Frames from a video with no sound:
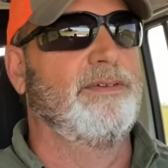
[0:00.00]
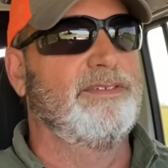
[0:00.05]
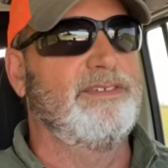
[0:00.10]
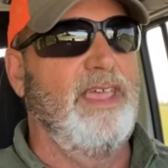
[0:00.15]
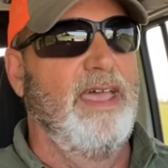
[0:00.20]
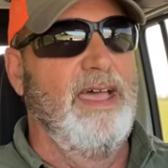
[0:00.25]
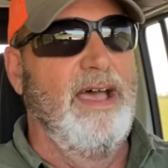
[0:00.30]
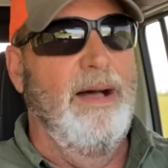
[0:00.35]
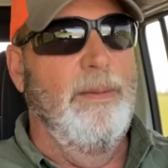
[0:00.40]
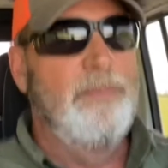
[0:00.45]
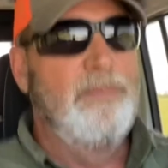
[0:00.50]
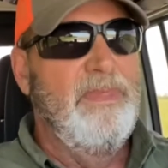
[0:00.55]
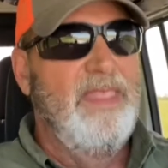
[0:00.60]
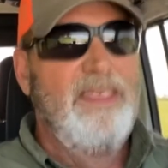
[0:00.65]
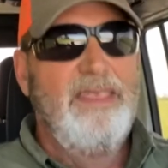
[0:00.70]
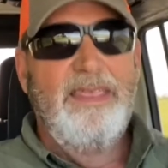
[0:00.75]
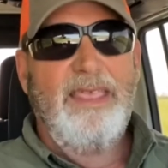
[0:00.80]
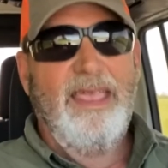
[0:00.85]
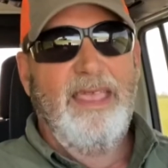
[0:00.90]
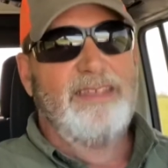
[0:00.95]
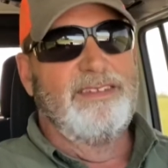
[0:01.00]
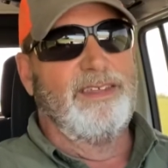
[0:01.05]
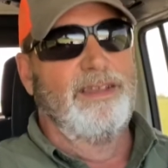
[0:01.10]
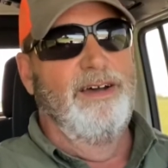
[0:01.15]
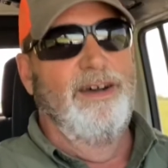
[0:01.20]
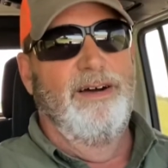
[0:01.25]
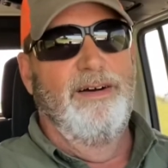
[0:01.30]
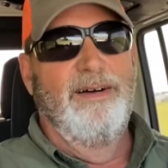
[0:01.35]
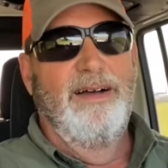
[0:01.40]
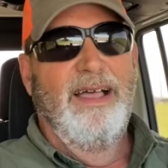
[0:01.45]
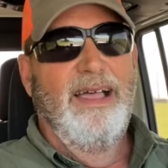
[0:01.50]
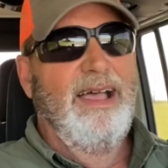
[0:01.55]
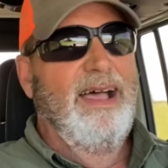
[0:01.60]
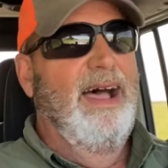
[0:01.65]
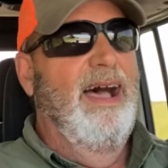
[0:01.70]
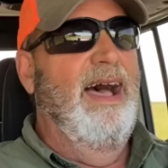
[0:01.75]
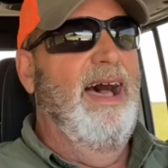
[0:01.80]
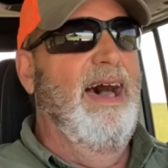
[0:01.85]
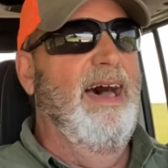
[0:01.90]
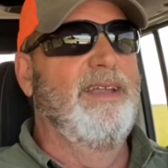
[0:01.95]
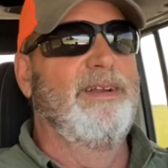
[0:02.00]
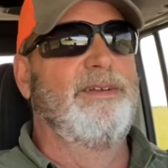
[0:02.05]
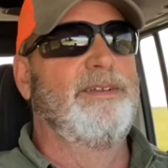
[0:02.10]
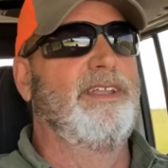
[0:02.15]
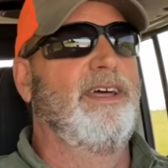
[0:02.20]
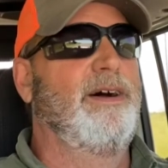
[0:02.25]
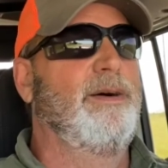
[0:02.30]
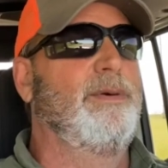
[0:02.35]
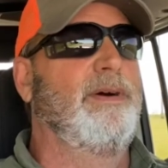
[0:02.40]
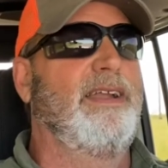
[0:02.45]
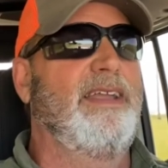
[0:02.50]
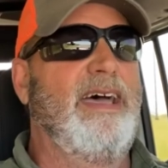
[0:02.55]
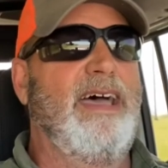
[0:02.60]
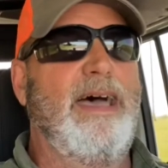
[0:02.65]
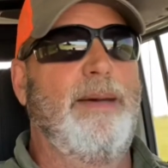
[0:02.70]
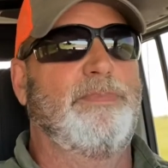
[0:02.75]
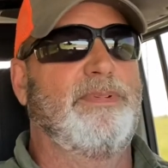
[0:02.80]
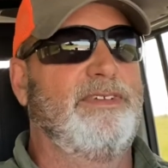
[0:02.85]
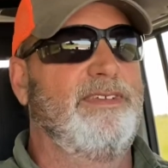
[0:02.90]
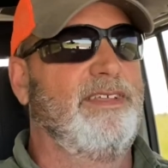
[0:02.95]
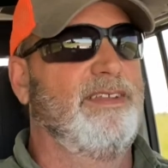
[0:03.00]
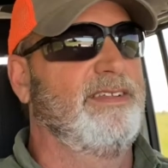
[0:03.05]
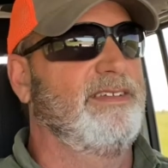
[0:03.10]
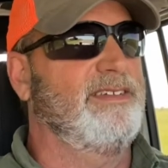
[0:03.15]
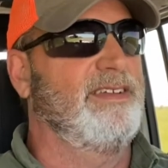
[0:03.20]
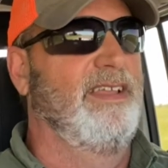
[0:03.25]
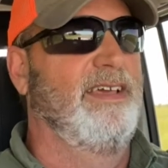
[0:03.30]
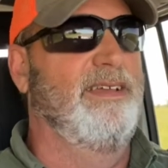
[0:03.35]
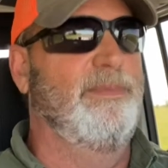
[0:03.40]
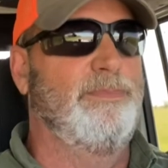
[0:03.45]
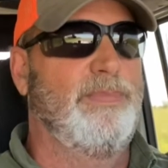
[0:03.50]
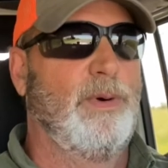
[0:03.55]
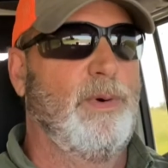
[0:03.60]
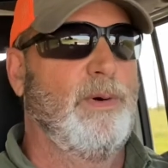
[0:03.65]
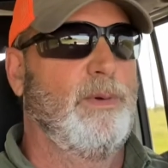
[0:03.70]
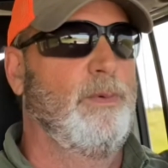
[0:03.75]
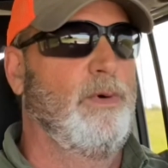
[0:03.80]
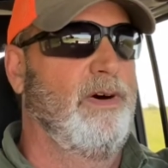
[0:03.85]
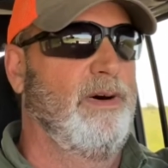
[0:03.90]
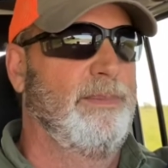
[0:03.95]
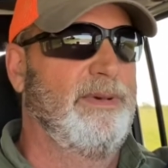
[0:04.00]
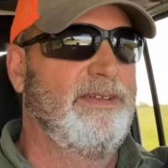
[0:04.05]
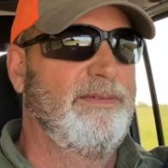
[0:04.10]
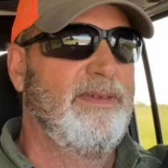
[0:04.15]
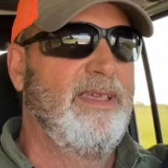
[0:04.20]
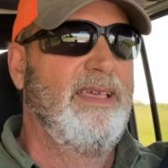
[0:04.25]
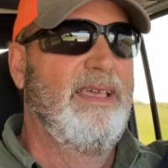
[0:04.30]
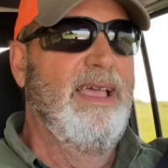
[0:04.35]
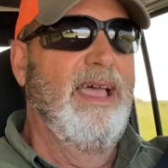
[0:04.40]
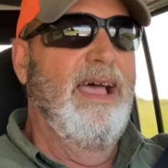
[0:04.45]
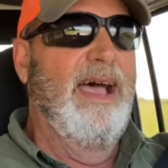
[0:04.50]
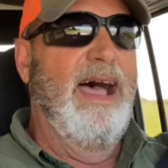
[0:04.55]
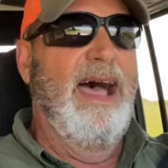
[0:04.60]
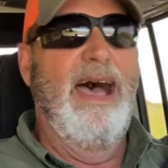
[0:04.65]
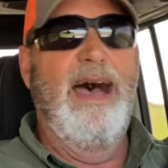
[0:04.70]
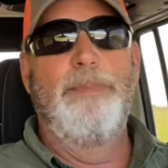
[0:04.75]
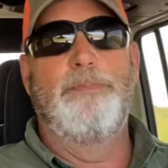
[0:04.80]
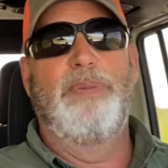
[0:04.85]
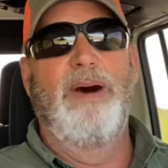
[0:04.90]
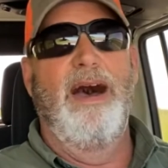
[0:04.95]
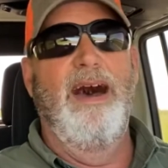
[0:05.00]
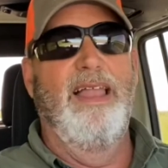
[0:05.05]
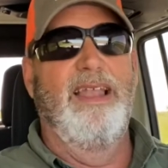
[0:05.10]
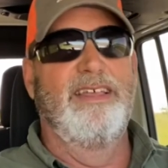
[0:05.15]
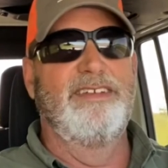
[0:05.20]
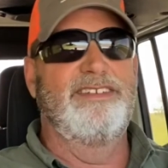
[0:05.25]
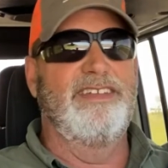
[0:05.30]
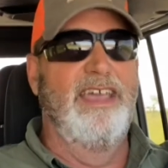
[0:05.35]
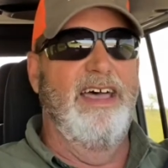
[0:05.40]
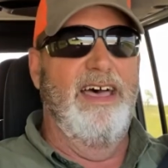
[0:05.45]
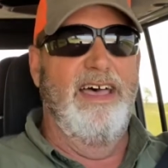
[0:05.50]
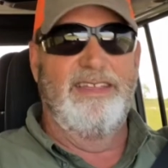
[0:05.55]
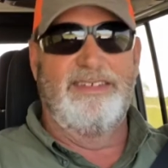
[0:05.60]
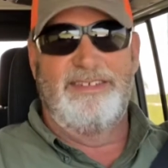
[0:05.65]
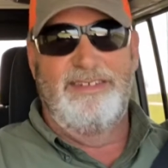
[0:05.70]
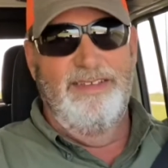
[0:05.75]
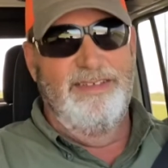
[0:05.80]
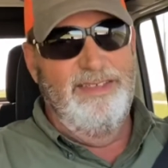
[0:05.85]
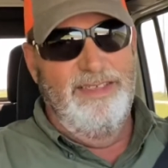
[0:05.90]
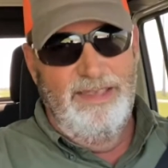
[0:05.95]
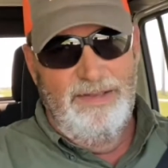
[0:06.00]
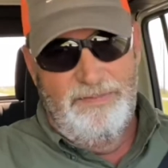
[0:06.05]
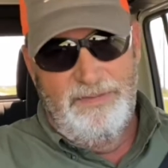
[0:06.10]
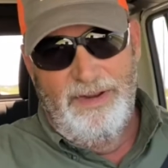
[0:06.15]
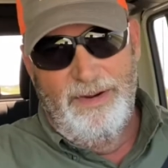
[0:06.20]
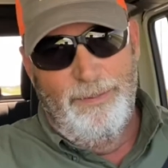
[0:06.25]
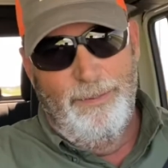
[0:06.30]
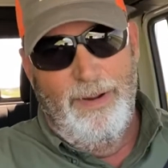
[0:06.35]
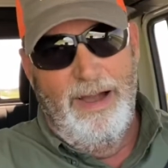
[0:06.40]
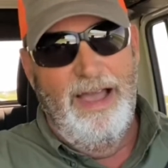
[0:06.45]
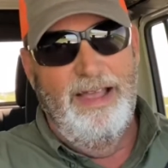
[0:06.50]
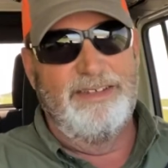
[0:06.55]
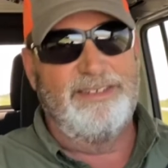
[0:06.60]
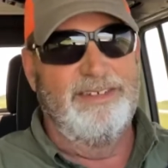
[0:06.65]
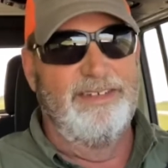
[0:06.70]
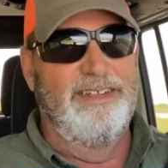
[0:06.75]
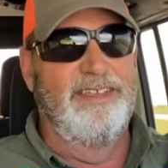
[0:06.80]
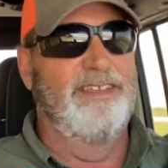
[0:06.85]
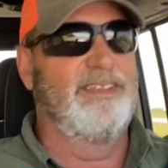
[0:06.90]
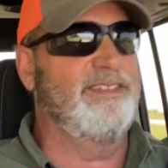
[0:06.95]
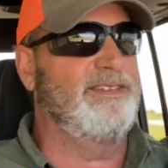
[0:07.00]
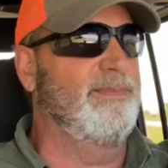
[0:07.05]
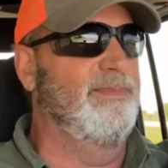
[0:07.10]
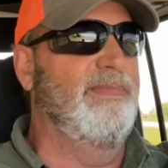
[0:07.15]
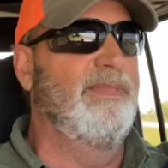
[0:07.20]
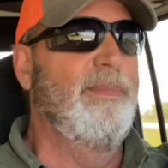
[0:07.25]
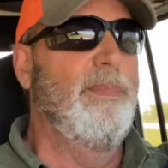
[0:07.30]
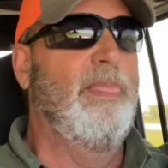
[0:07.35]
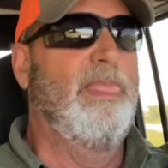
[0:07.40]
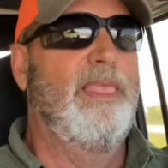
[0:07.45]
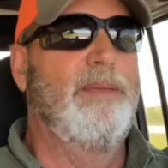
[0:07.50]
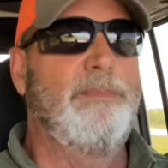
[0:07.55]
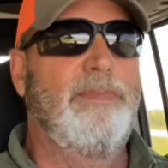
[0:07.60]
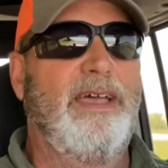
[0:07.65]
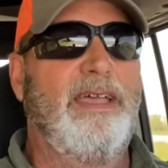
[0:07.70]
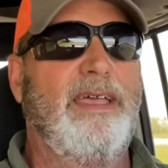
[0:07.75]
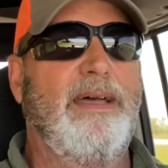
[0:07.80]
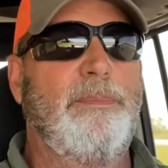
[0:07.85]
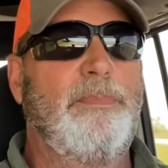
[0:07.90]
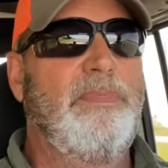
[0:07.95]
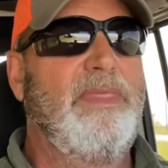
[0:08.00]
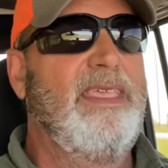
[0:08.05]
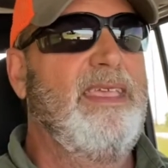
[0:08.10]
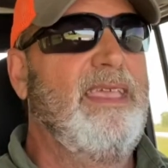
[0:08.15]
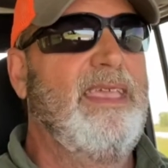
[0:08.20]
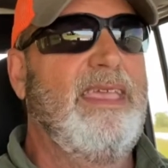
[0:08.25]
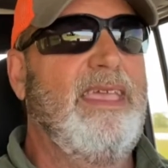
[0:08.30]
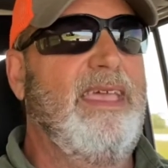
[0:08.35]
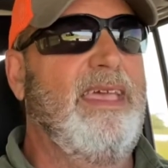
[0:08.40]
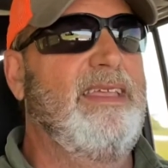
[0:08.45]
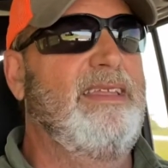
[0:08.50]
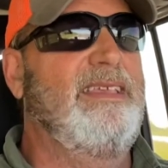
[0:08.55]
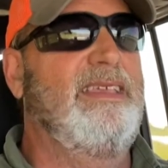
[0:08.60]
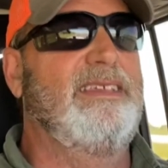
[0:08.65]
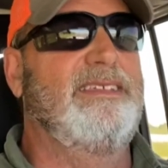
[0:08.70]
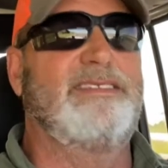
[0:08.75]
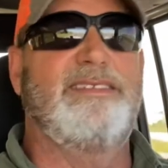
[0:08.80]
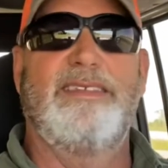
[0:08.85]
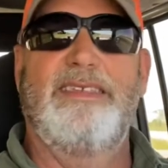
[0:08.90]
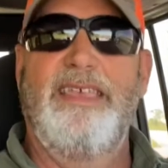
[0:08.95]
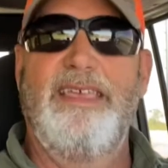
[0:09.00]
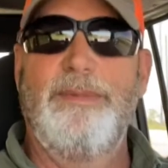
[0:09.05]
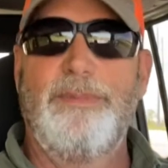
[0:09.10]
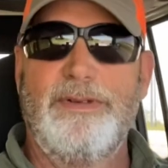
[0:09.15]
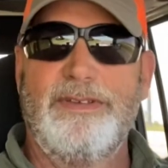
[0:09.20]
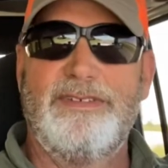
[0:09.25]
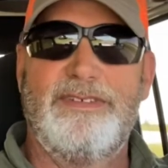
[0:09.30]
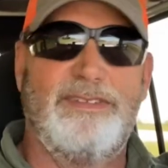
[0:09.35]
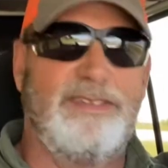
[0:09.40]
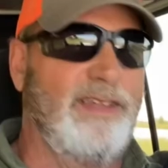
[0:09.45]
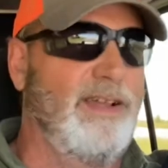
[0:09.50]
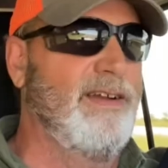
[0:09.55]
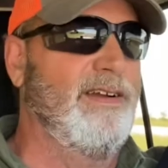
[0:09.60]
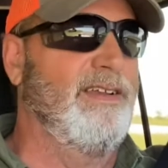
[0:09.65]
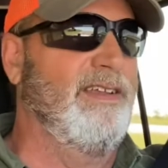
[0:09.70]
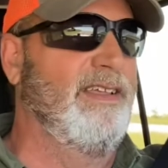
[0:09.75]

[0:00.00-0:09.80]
out. So I don't know what happened to this poor woman. I apologize to you if you're watching this, ma'am. It was certainly